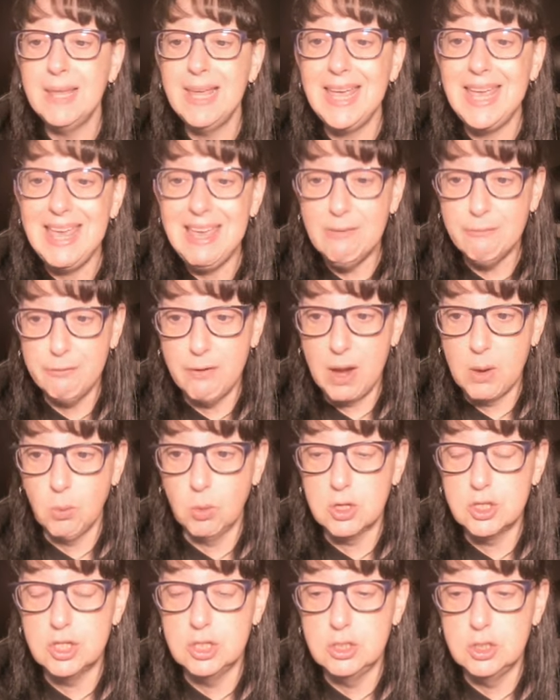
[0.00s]
If I
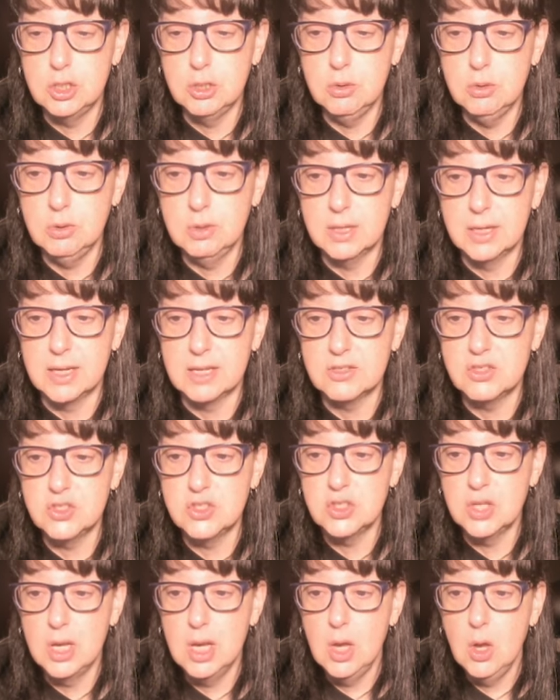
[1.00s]
were to do
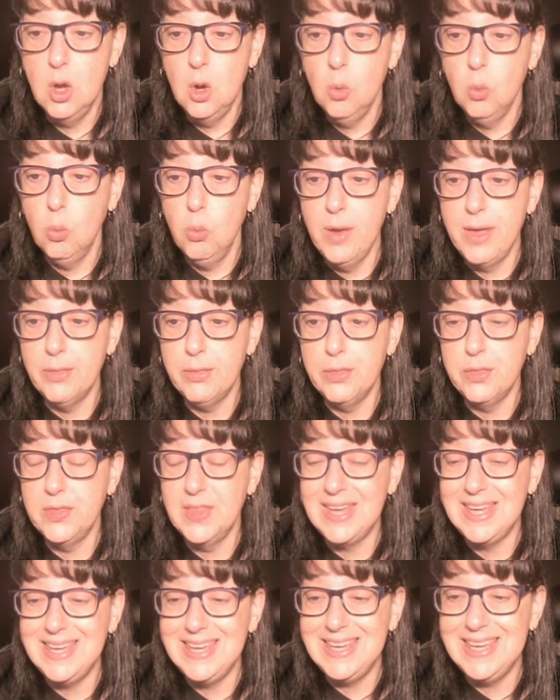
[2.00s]
this with
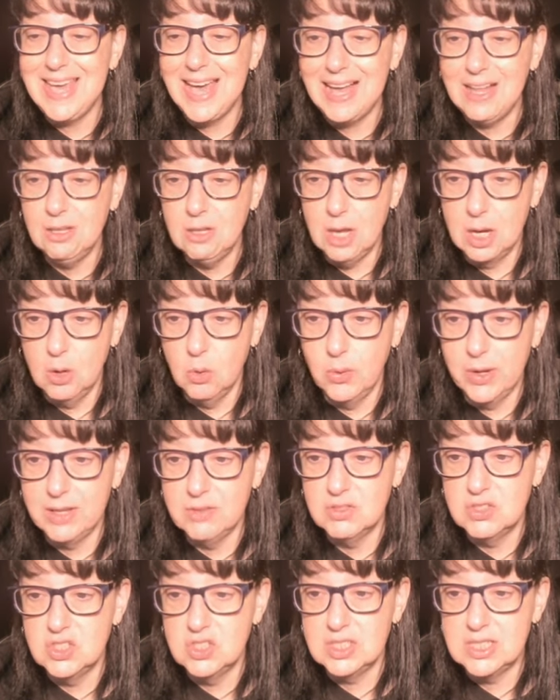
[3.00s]
the yellow
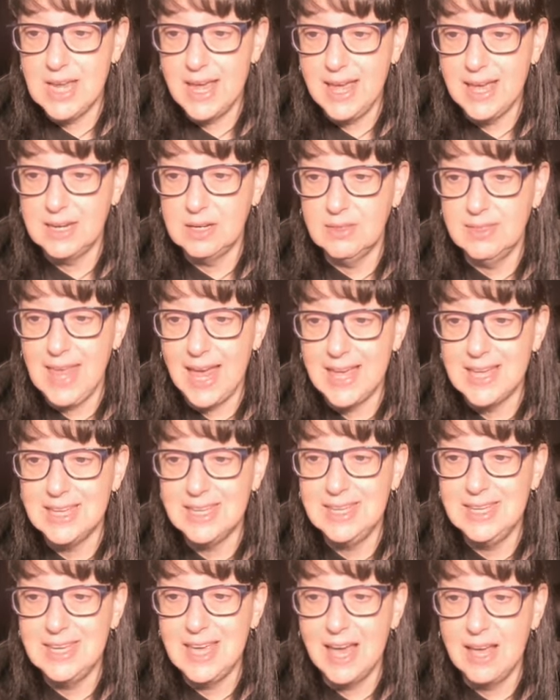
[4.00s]
instead, that
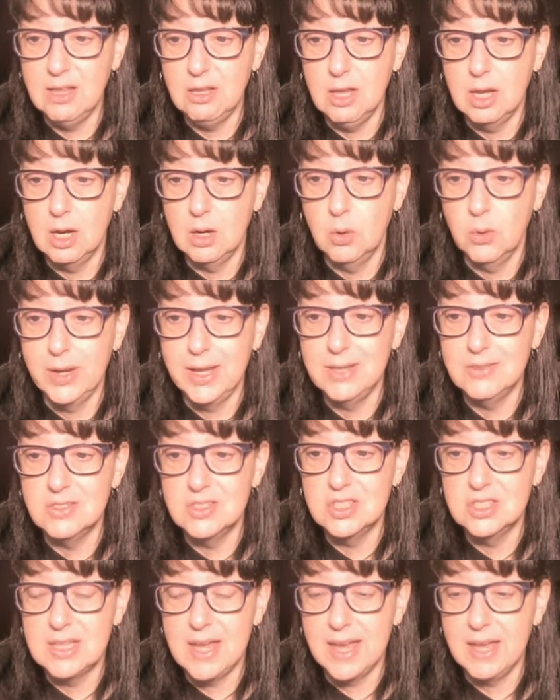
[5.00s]
yellow
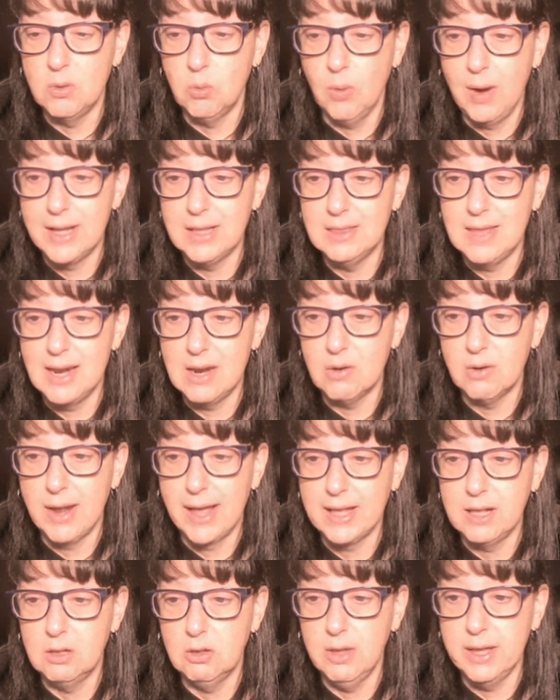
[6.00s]
instead right there, and
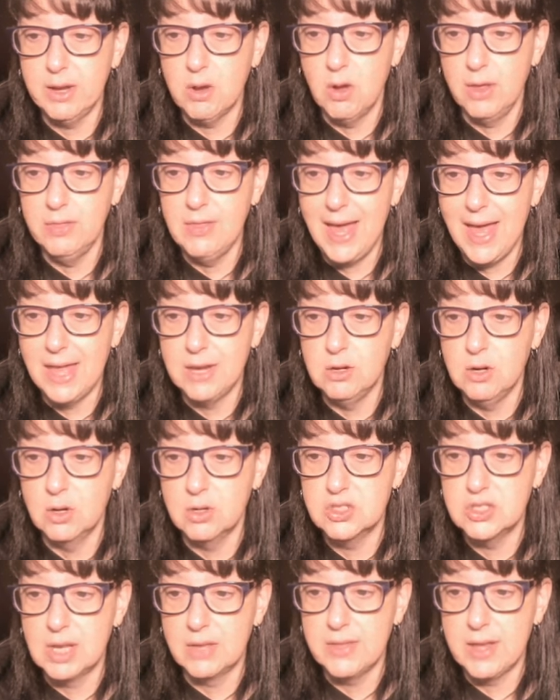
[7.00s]
I click on that,
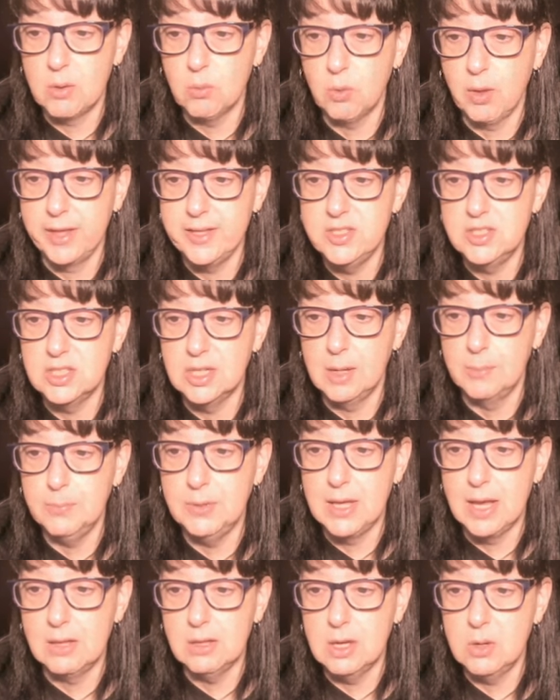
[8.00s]
notice how that lights it up
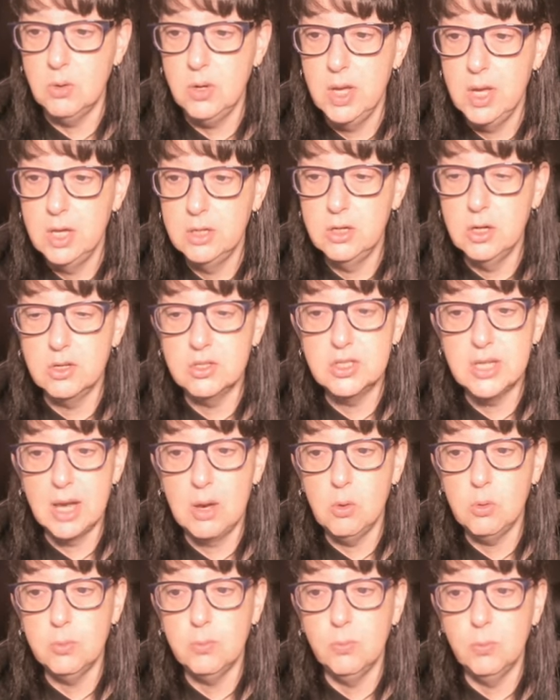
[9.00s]
yellow? Notice
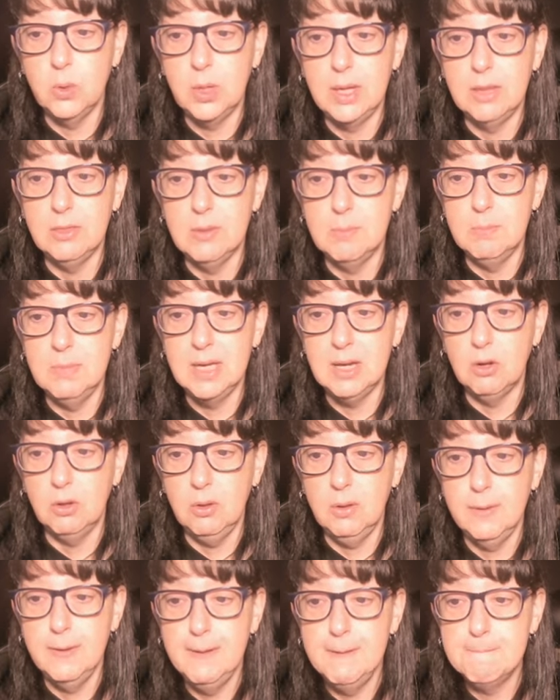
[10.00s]
how in the
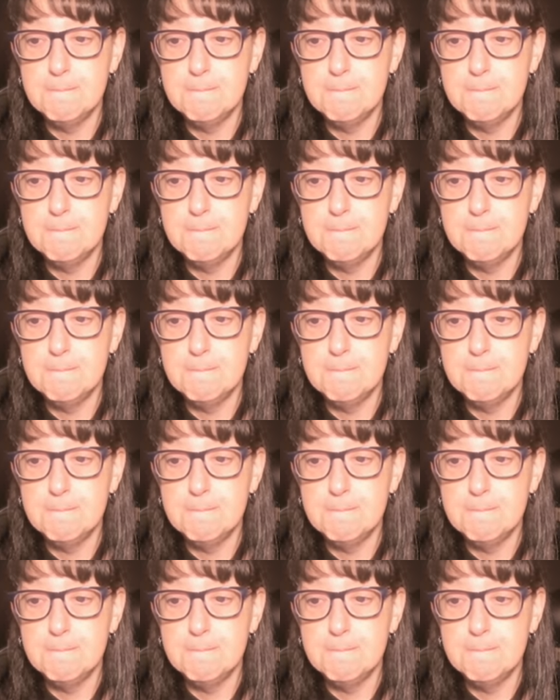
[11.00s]
middle